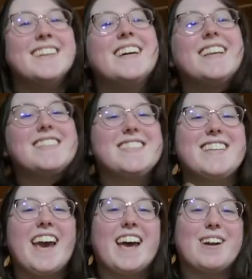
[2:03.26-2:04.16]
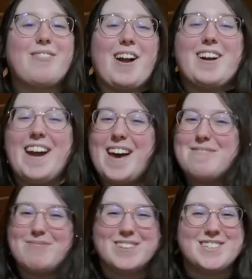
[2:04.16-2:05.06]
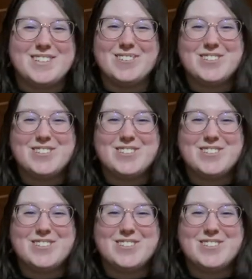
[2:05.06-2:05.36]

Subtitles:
This is Hannah Rudderham for Stew